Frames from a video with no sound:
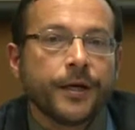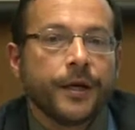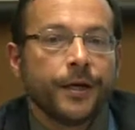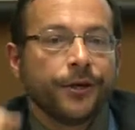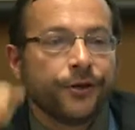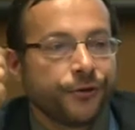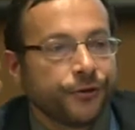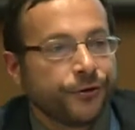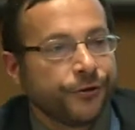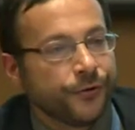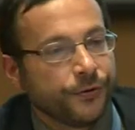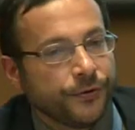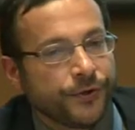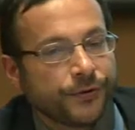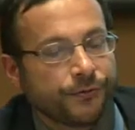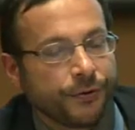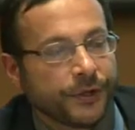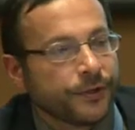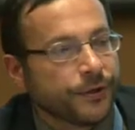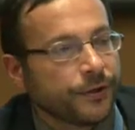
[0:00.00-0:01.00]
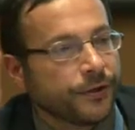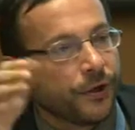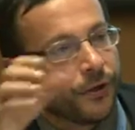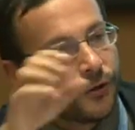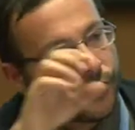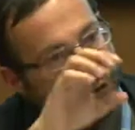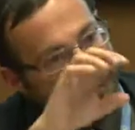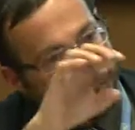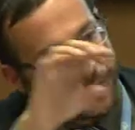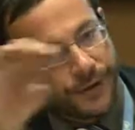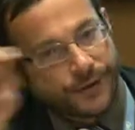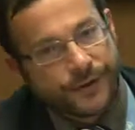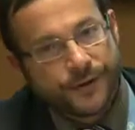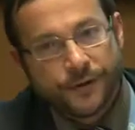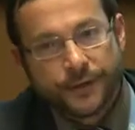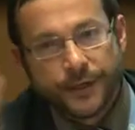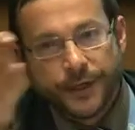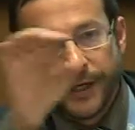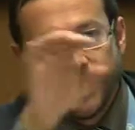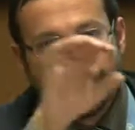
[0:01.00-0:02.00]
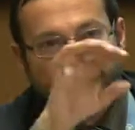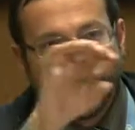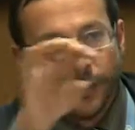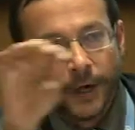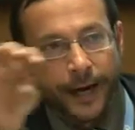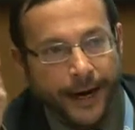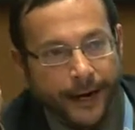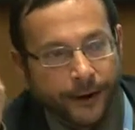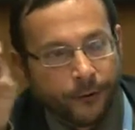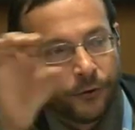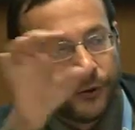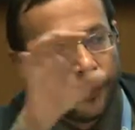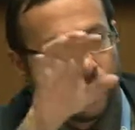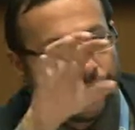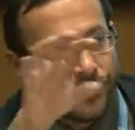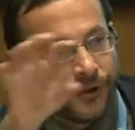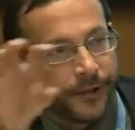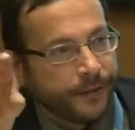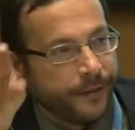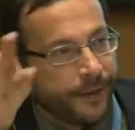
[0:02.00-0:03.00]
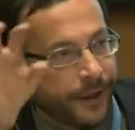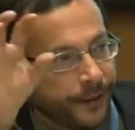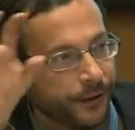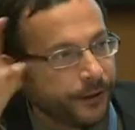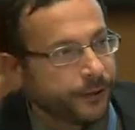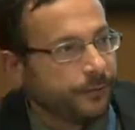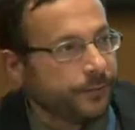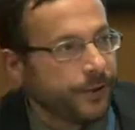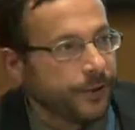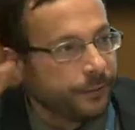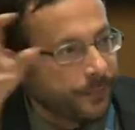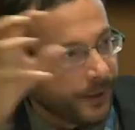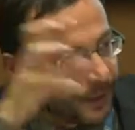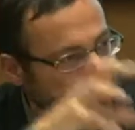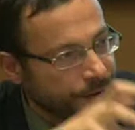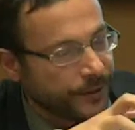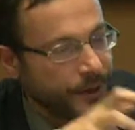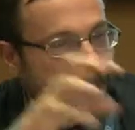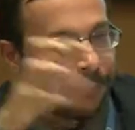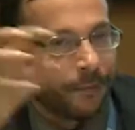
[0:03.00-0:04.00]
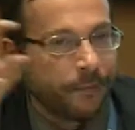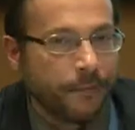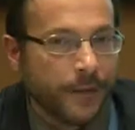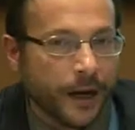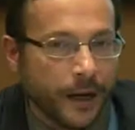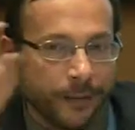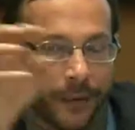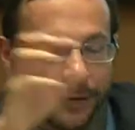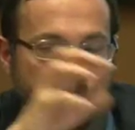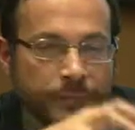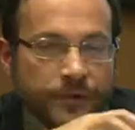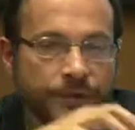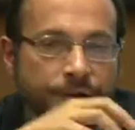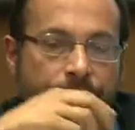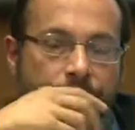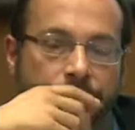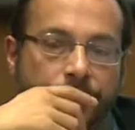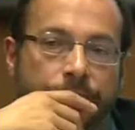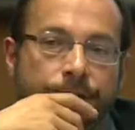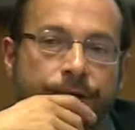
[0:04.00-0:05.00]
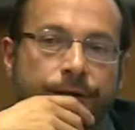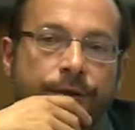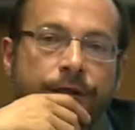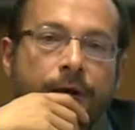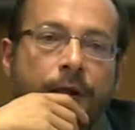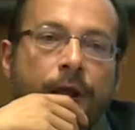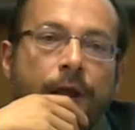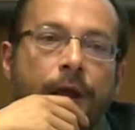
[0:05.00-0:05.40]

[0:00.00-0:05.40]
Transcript: introduce written documents, again, were language that then could be picked up by member states.